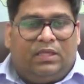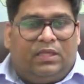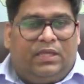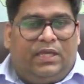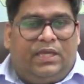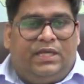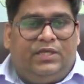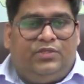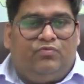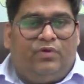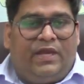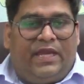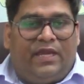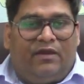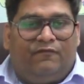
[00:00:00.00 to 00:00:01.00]
and you
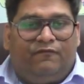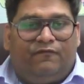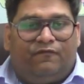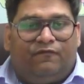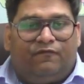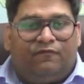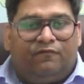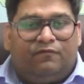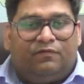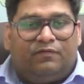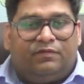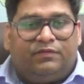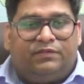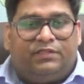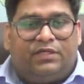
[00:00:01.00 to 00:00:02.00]
have
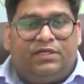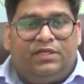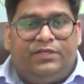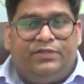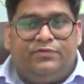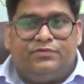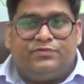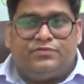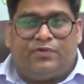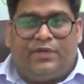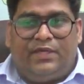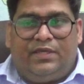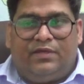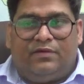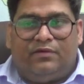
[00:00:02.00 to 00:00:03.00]
the
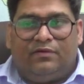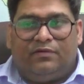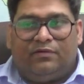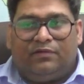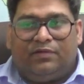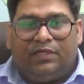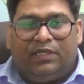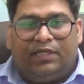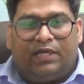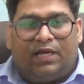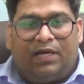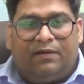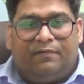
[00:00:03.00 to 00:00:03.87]
Neozoic era.